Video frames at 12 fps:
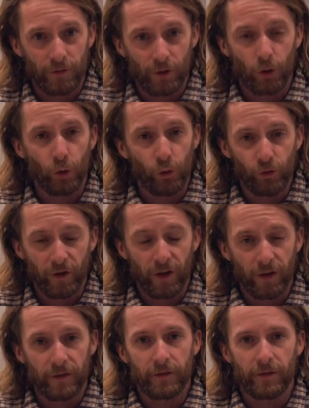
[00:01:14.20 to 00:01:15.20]

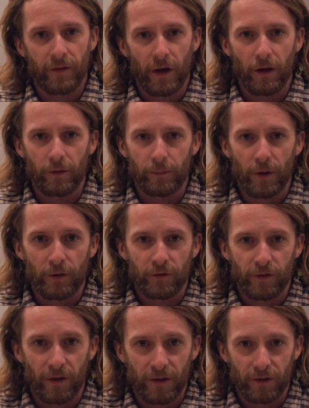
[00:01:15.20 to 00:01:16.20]
cruiser styled
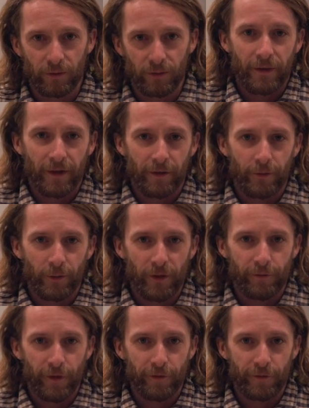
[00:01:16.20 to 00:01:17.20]
motorcycle, then the
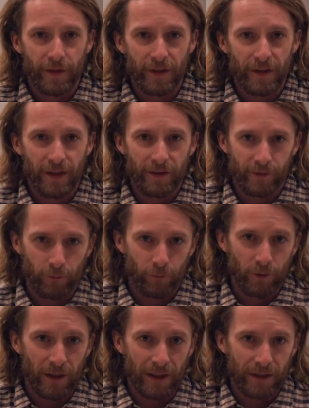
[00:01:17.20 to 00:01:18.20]
350 is a
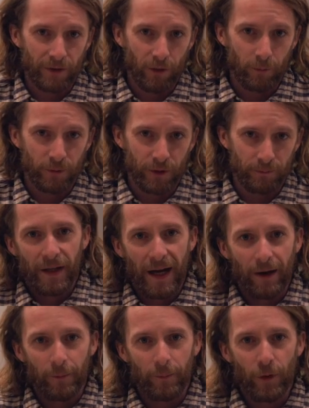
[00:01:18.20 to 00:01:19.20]
really good option.
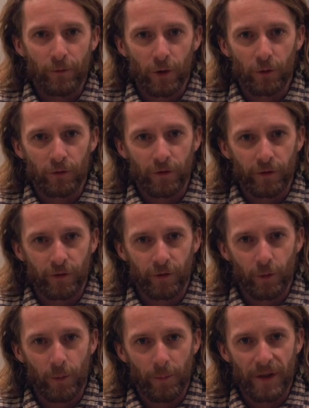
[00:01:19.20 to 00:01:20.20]
Now, moving on to the
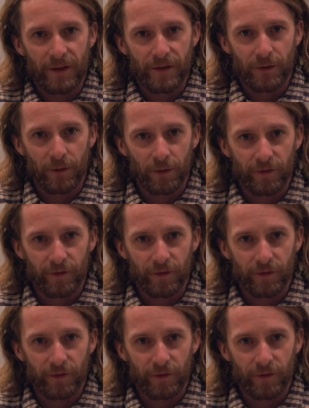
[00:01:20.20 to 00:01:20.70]
Super Meteor